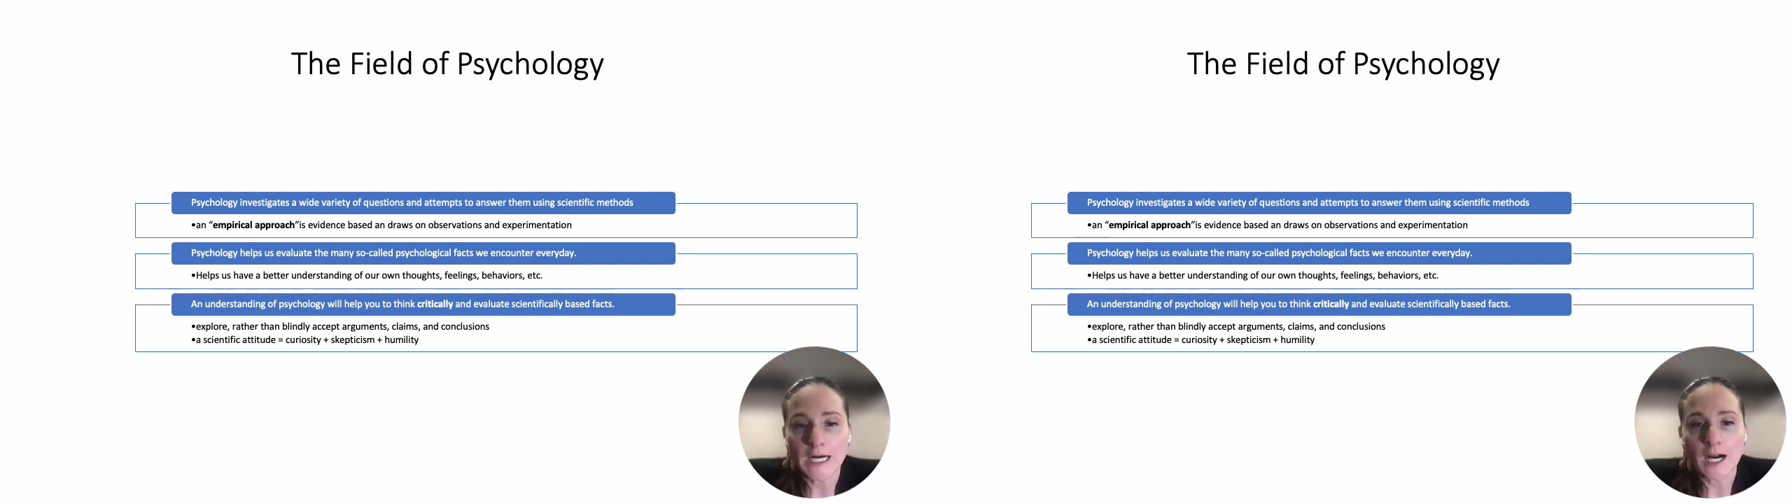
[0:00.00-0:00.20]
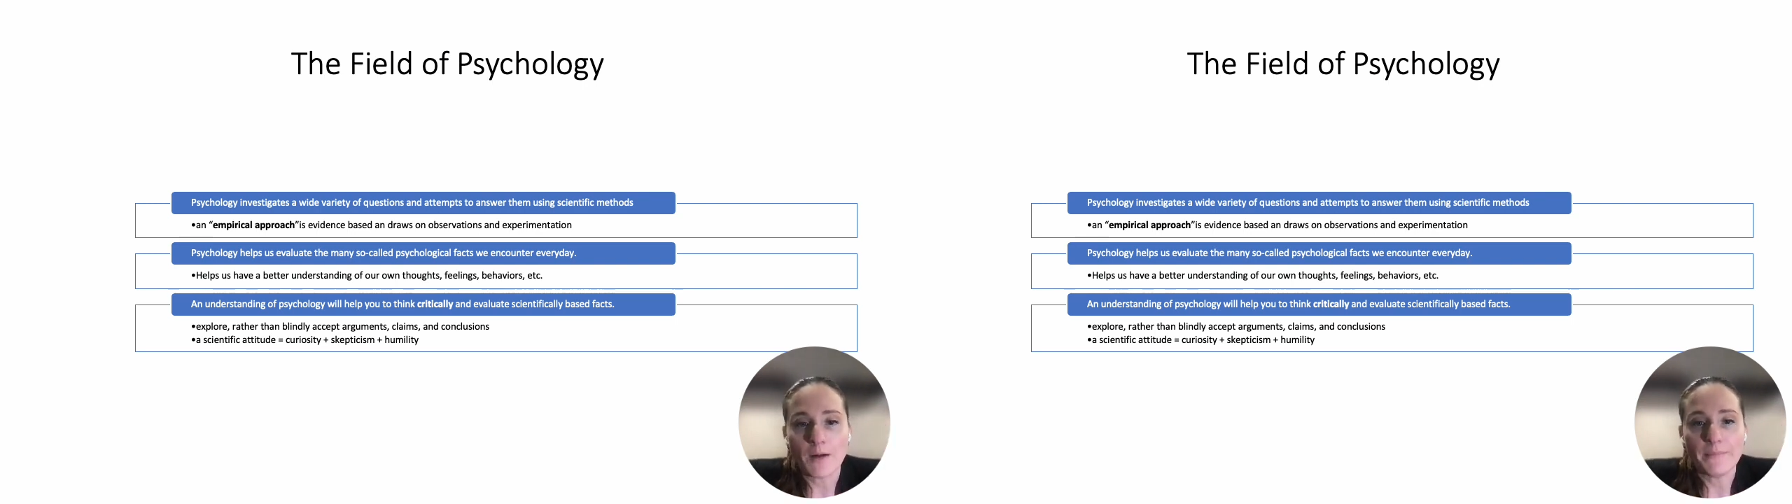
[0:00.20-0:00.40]

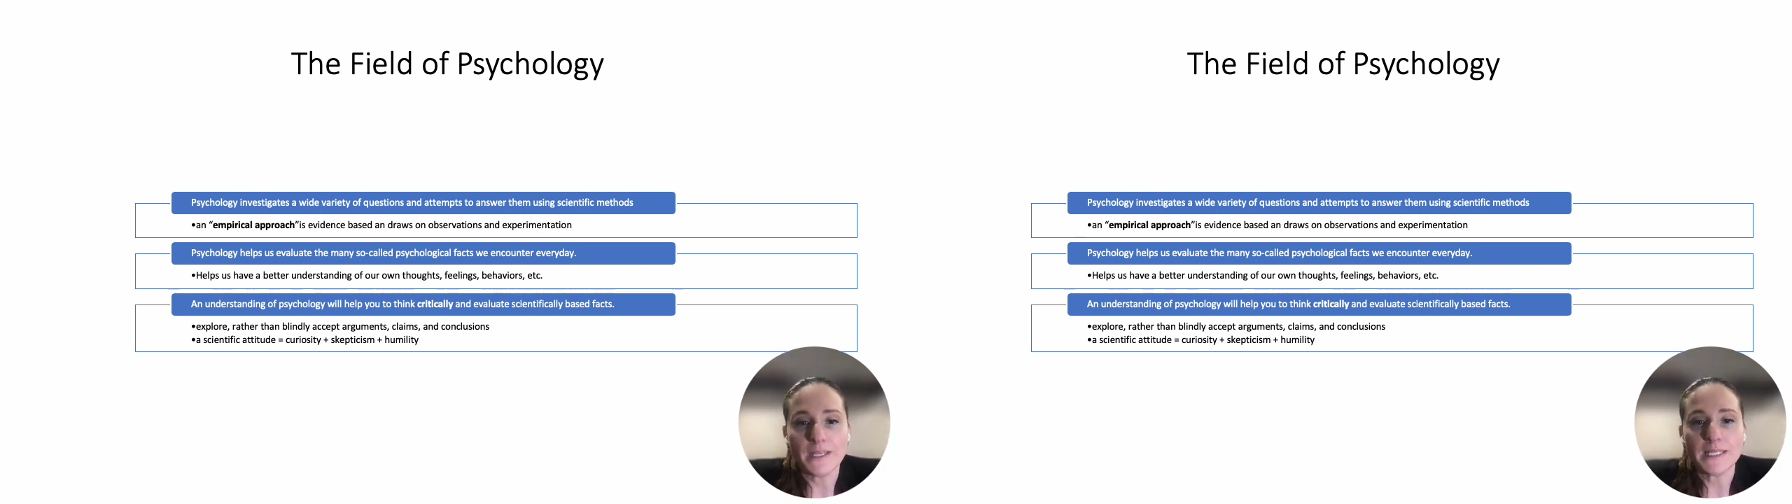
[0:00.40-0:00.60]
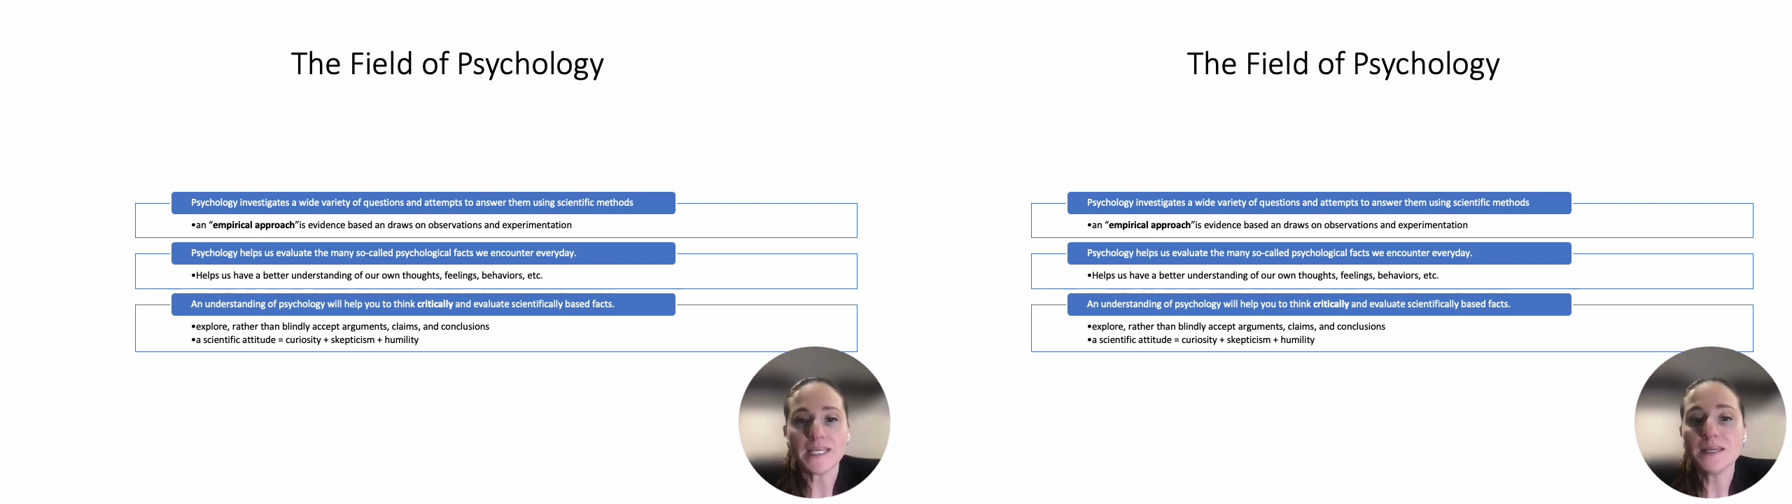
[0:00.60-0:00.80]

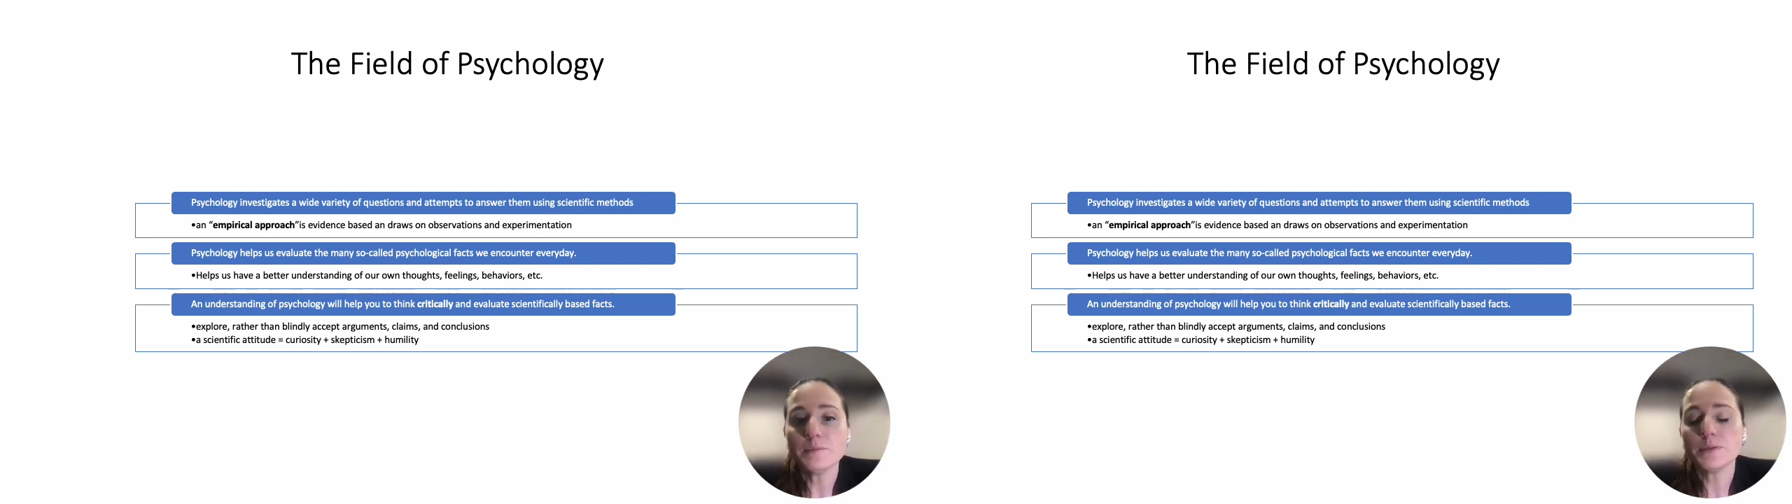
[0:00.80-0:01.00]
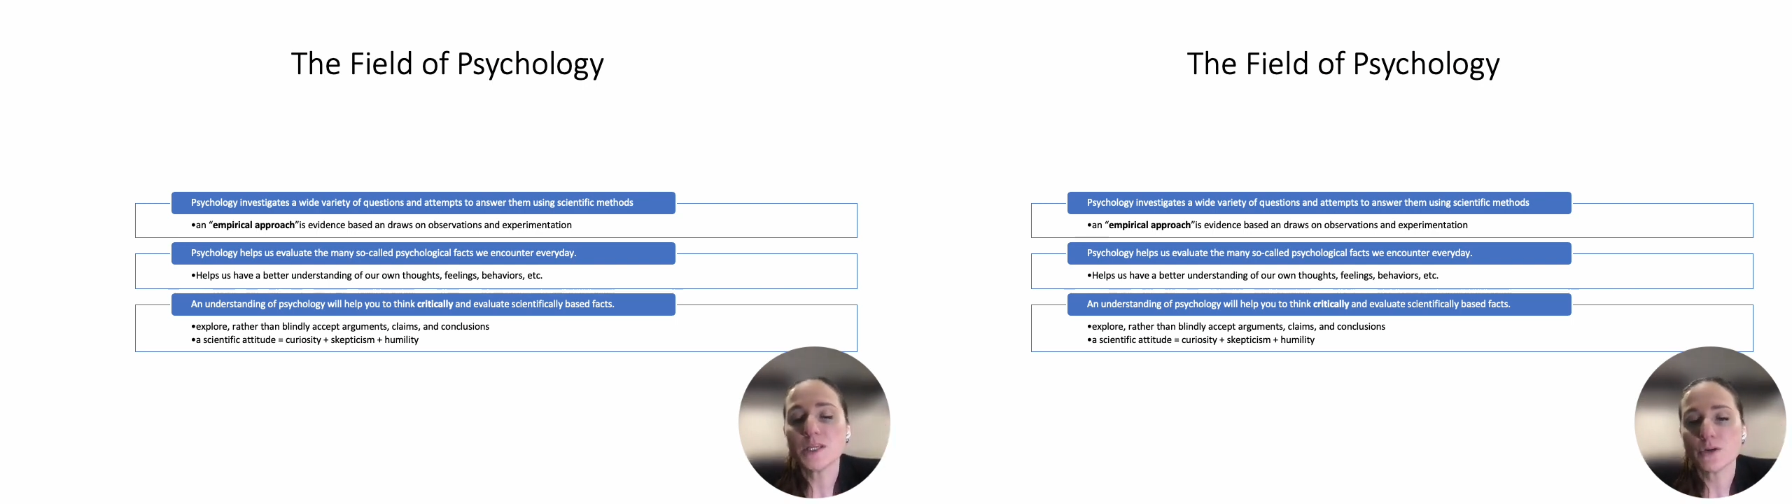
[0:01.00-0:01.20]
An
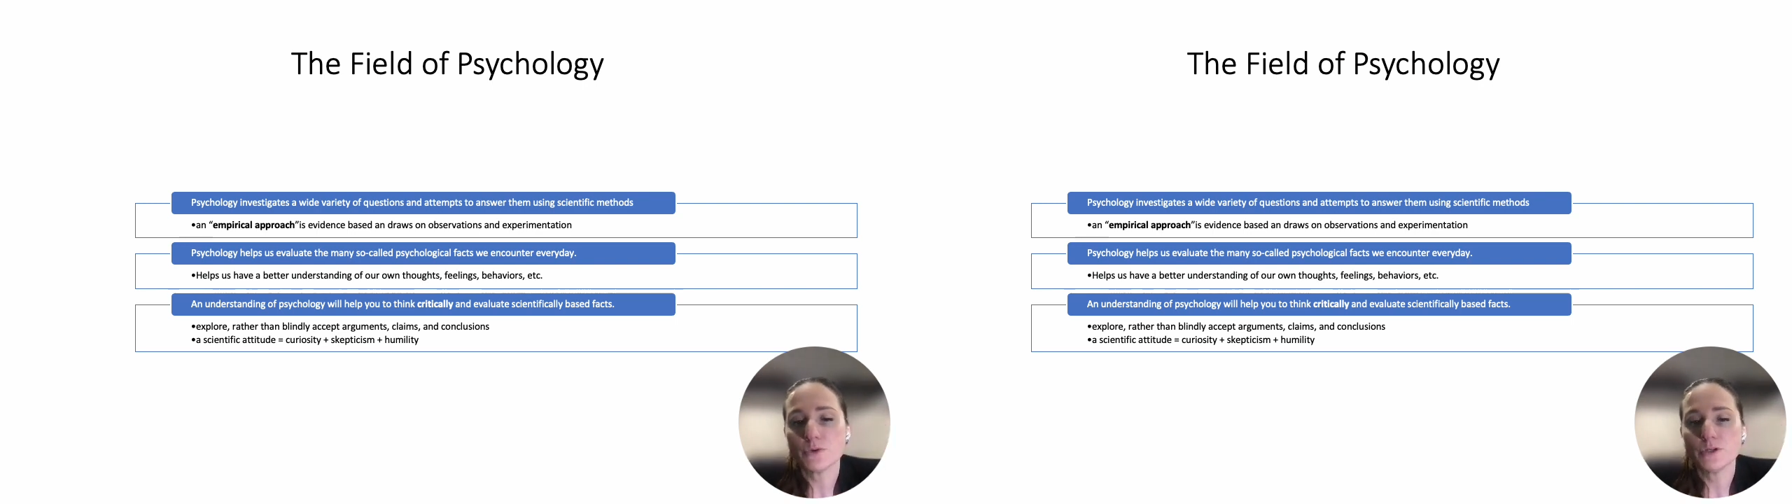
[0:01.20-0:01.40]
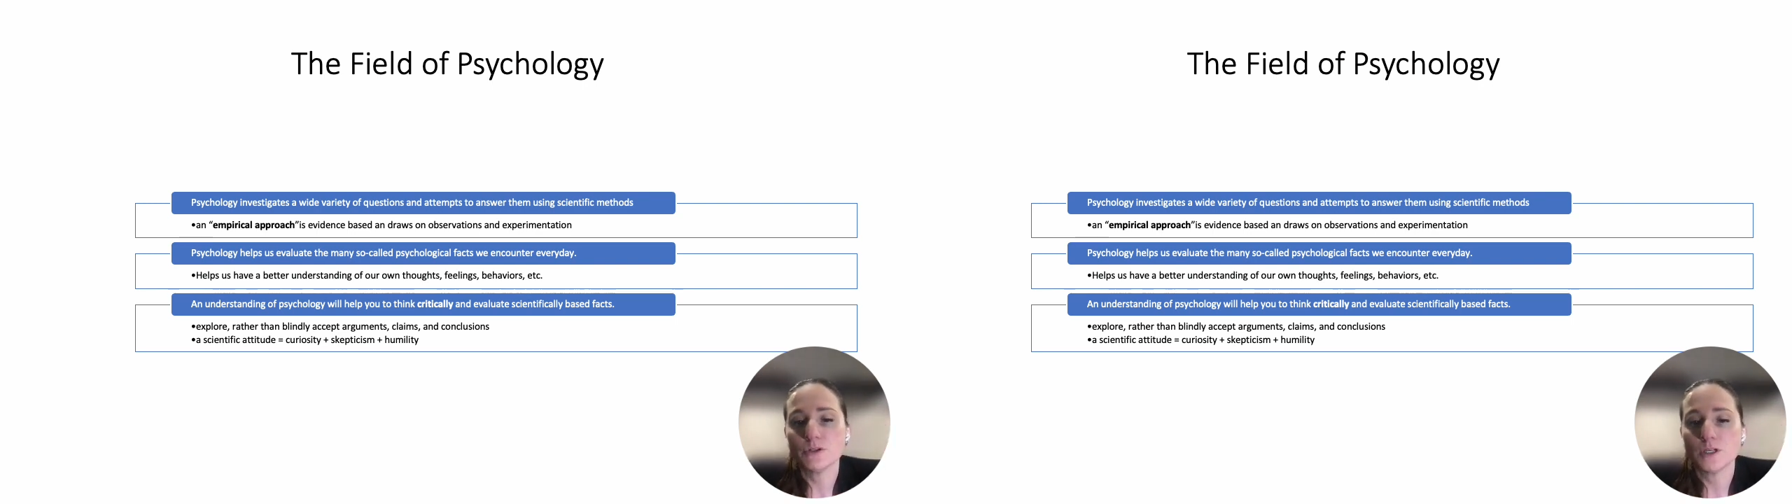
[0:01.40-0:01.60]

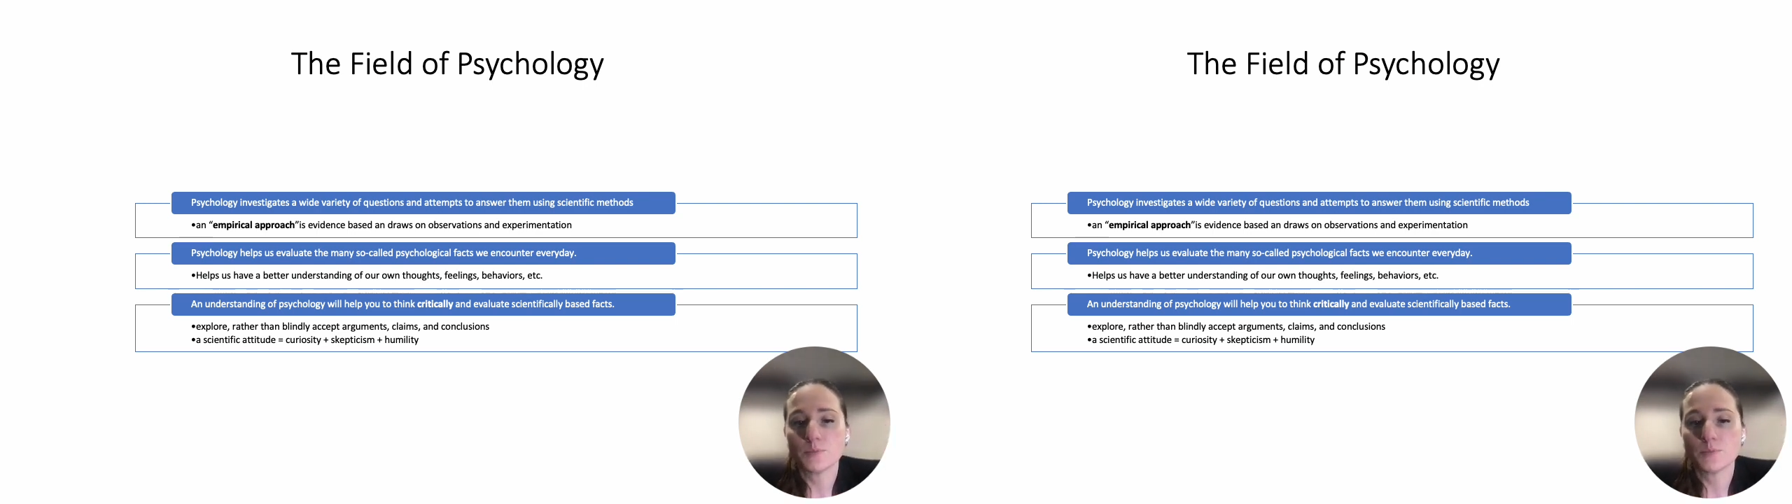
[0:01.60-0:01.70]
imperial